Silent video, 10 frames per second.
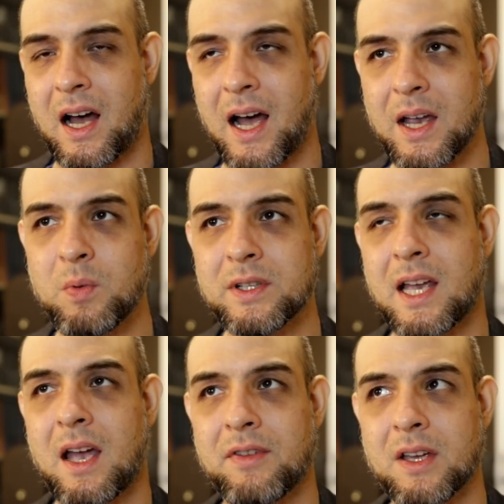I
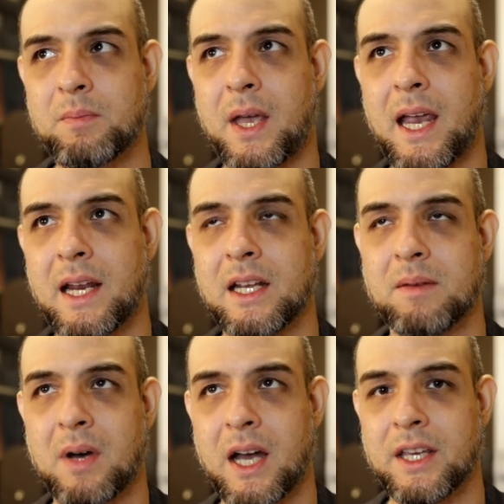was having pain
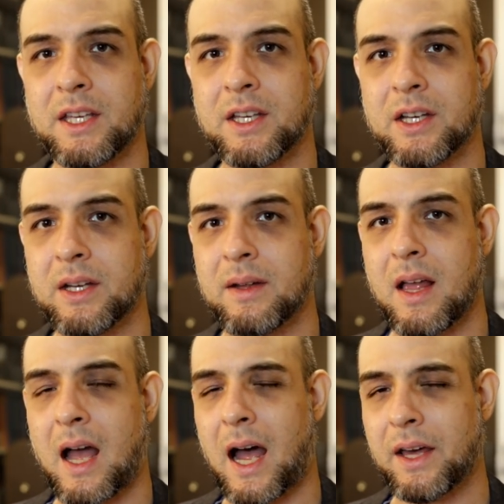in my ear.
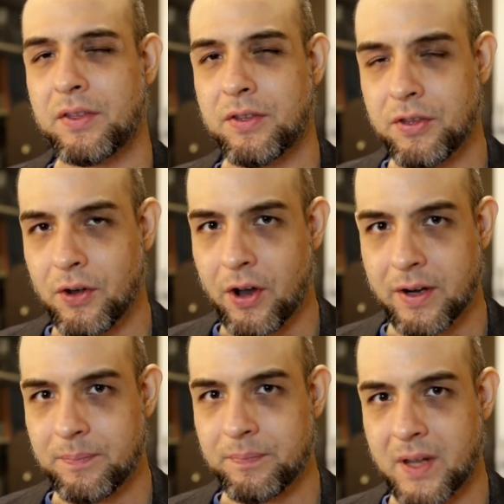I
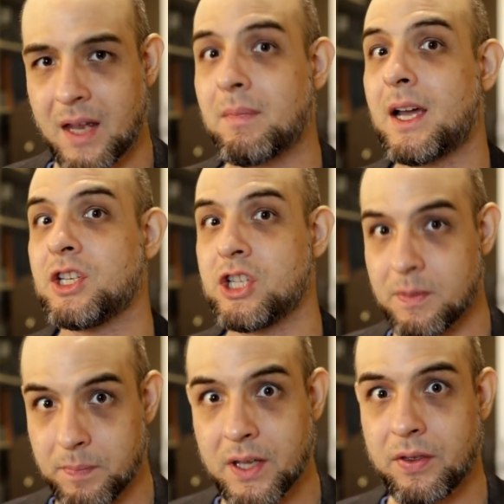thought, and my
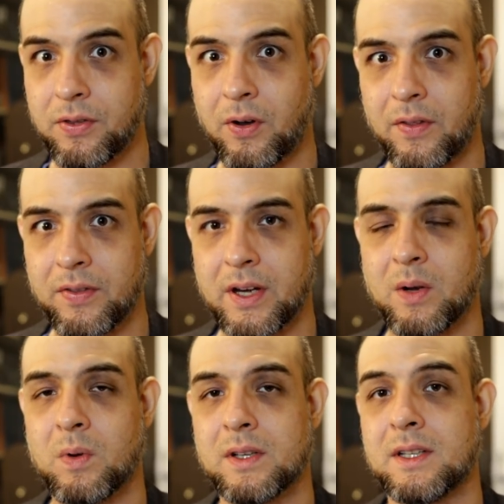GP thought, that
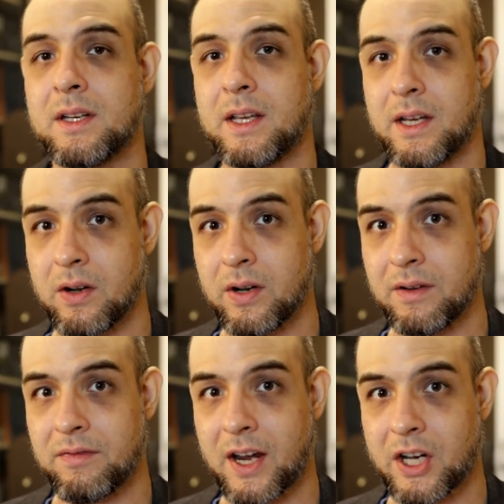it was an ear
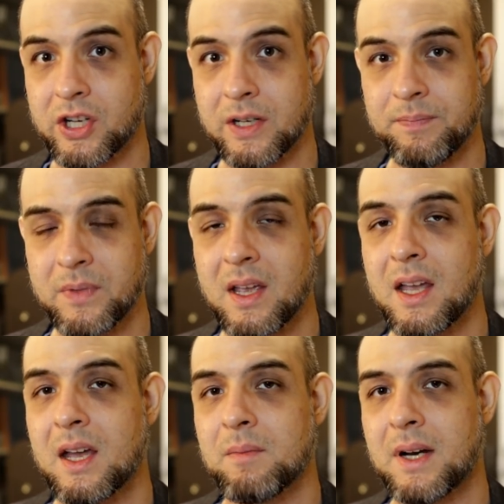infection,
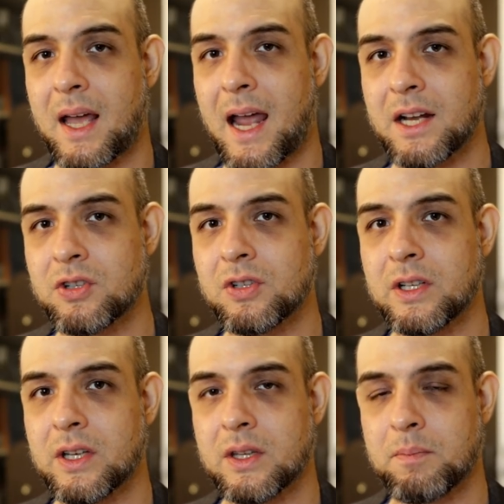but
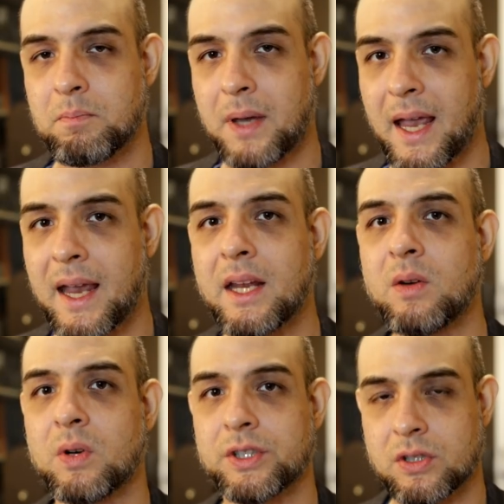actually the
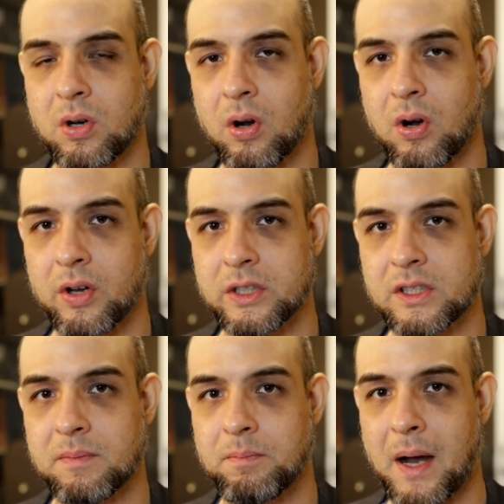pain was
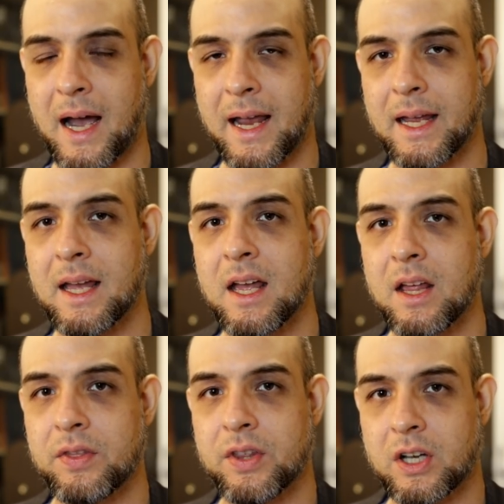caused by
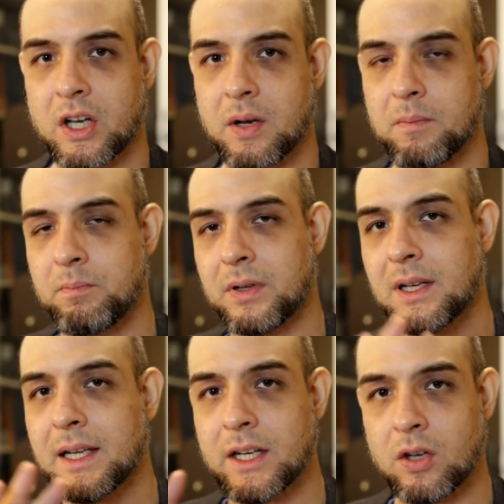the
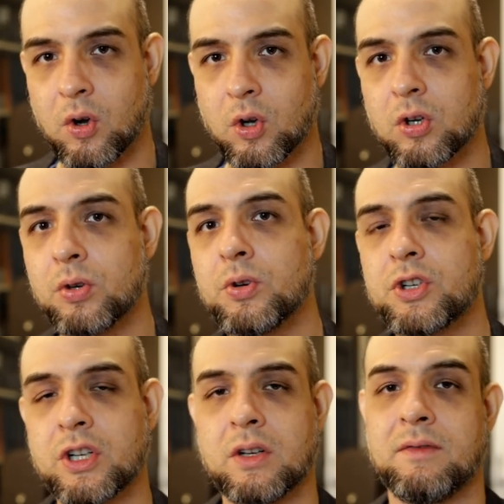complete
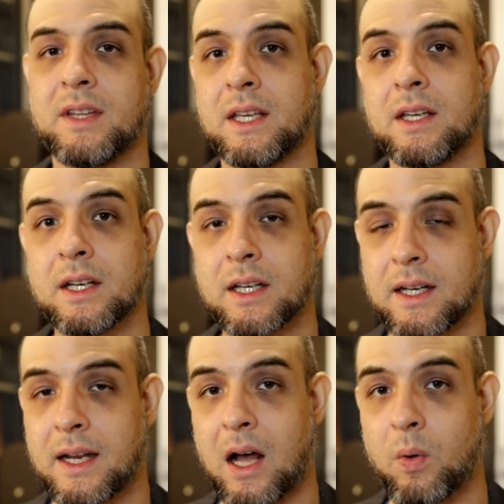occlusion of the ear
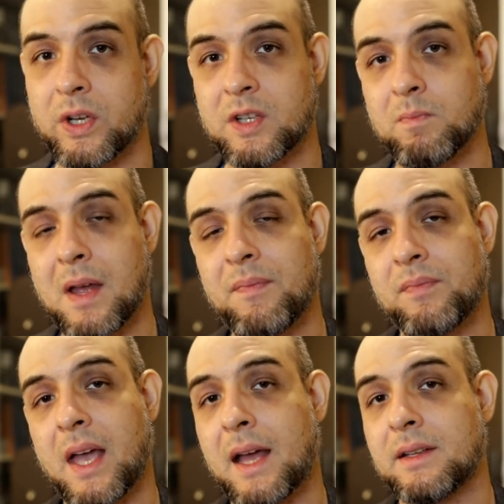canal, which
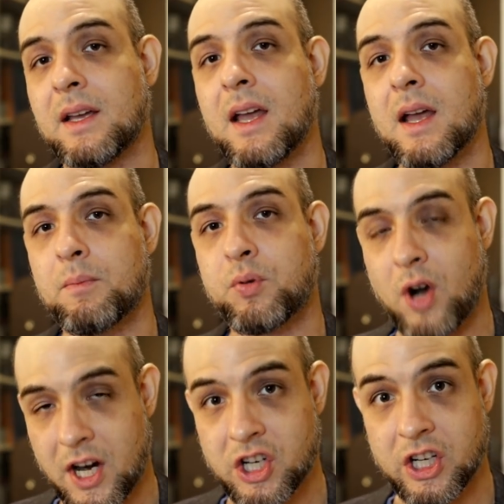meant that
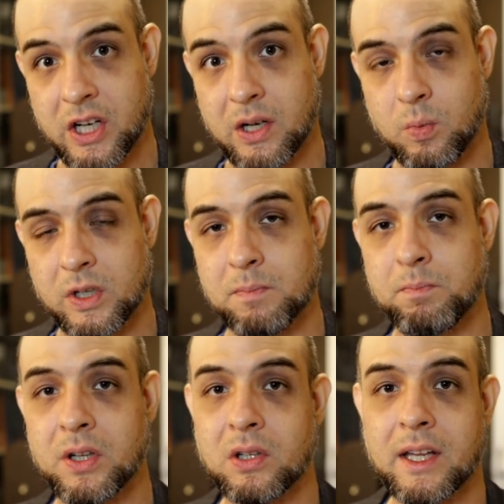pressure was
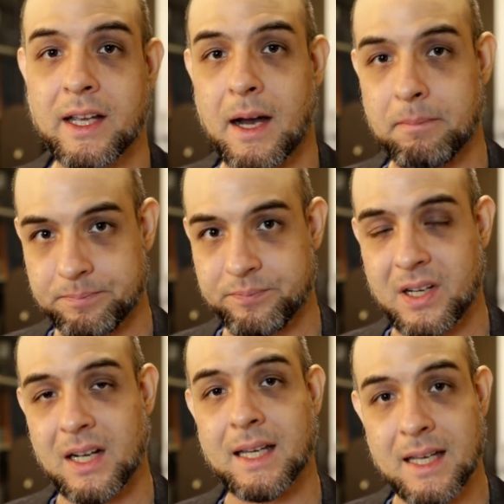building up
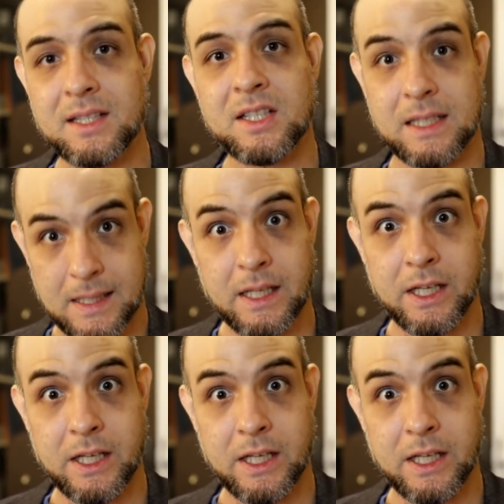against the